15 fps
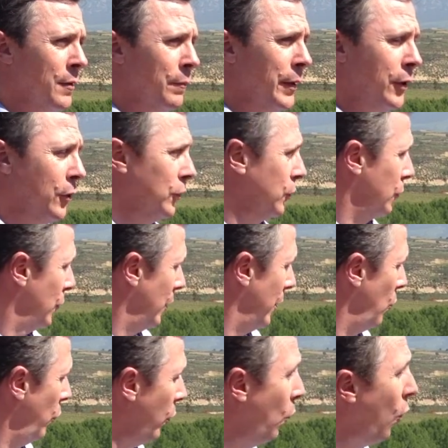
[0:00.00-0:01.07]
because
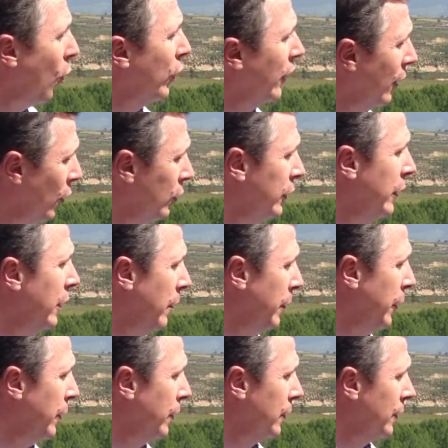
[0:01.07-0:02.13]
we work a lot in the
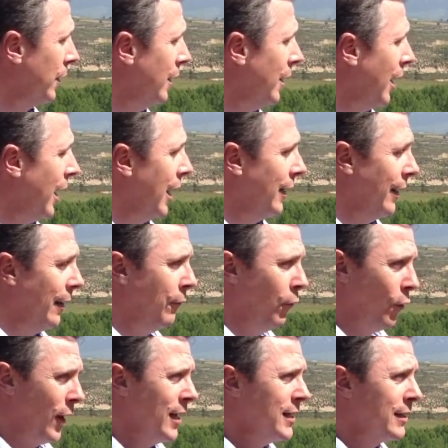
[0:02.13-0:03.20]
vineyard. And
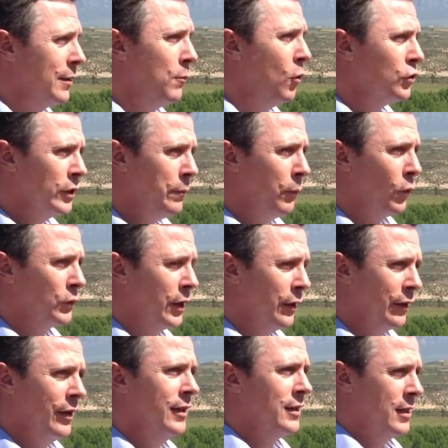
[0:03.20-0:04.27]
for us, the most important
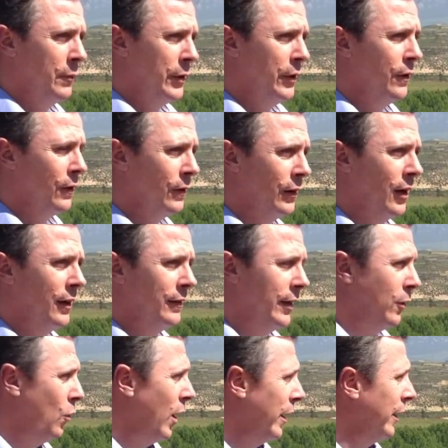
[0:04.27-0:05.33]
thing is the vineyard and the
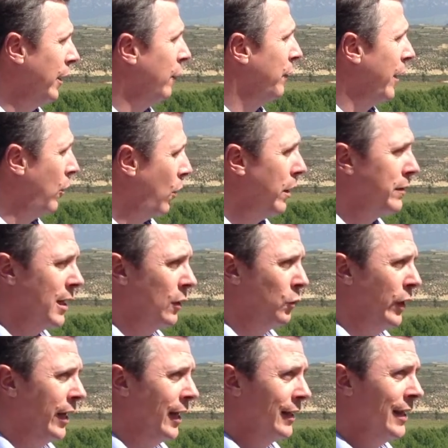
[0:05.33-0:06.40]
quality of the grapes that
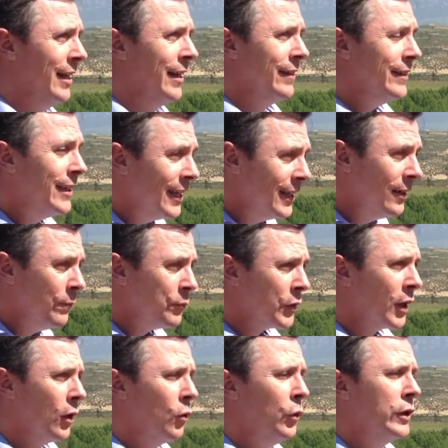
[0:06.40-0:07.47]
we get. Then
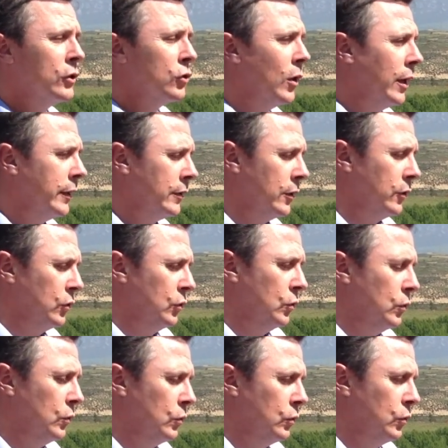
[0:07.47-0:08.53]
we try
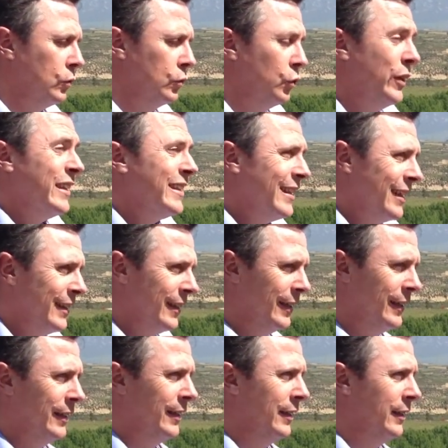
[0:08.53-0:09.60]
to treat
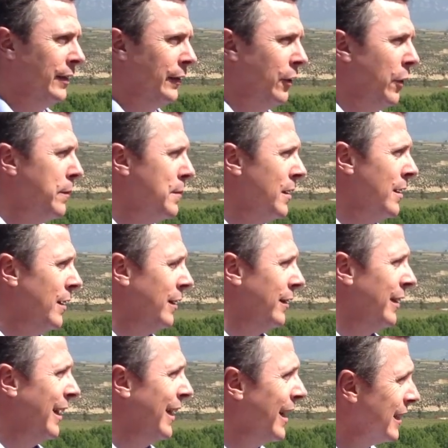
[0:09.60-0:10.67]
the grapes
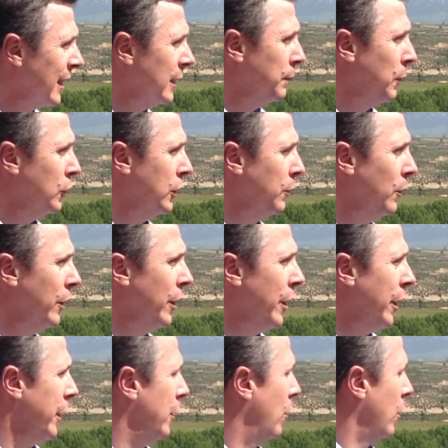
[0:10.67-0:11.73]
the less as possible
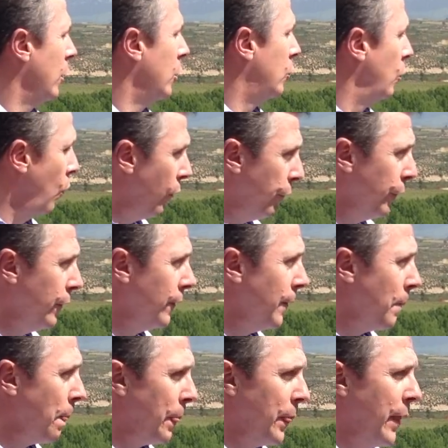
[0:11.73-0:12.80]
in order to offer
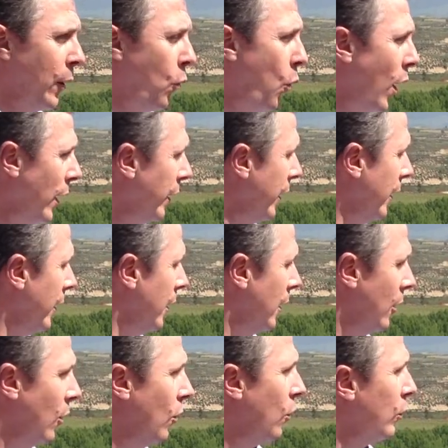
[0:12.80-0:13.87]
the quality
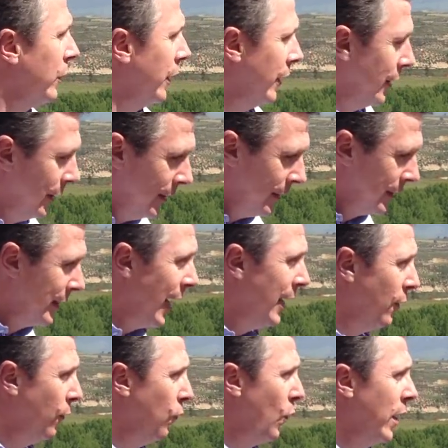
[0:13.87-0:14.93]
or the
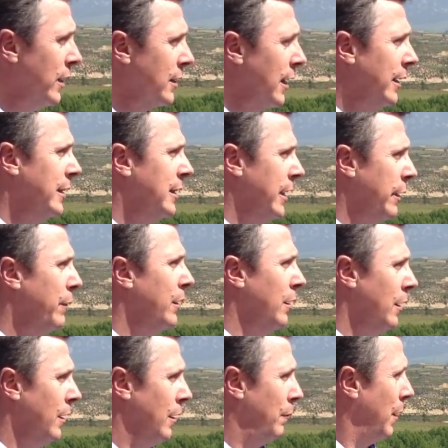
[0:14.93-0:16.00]
style of wines that is given
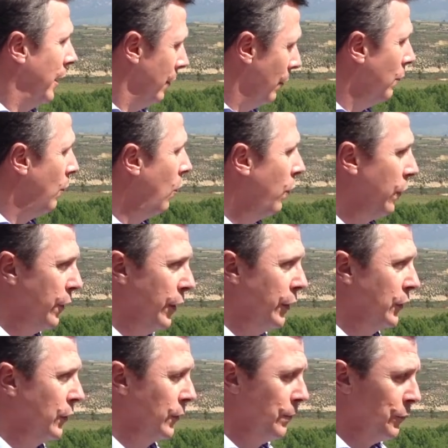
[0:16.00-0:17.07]
by Mother
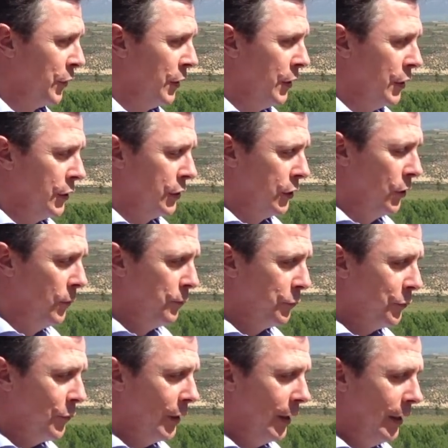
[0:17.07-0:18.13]
Nature. So
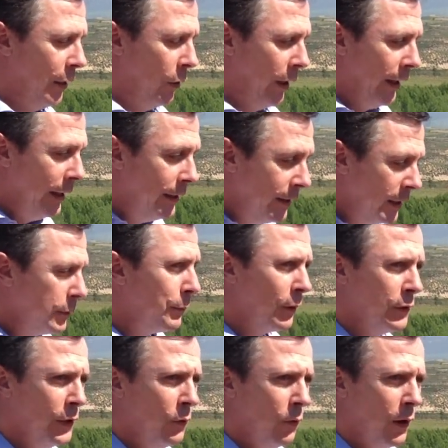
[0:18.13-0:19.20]
in this
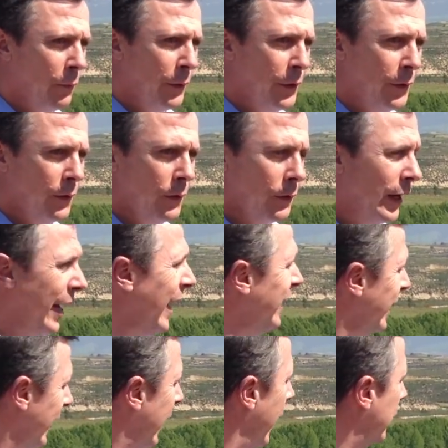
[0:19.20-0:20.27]
particular vineyard,
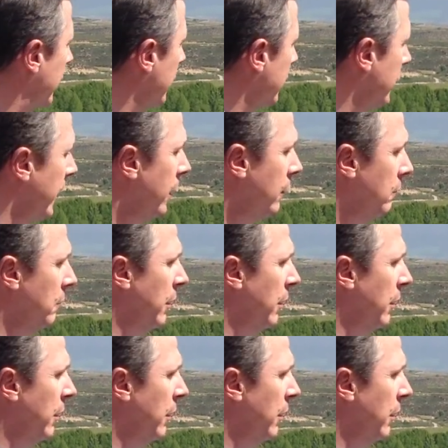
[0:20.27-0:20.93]
80 hectare estate,